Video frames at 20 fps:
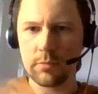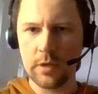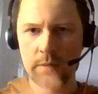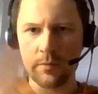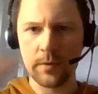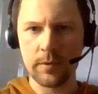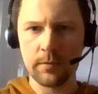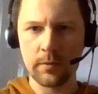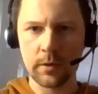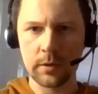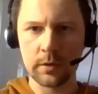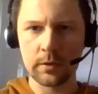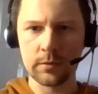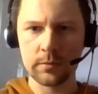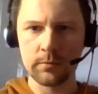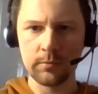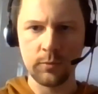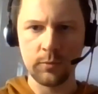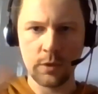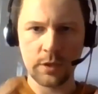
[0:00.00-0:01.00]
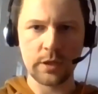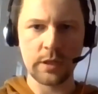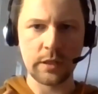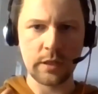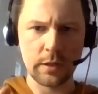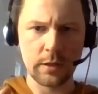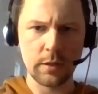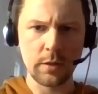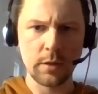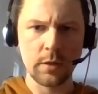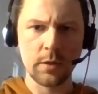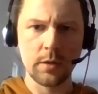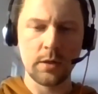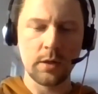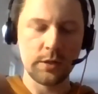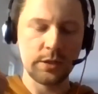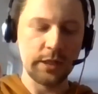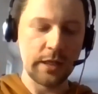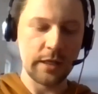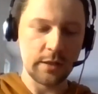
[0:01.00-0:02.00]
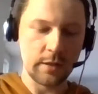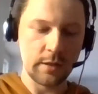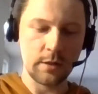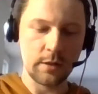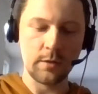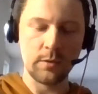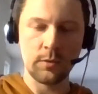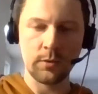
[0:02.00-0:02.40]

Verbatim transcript: everyone work together together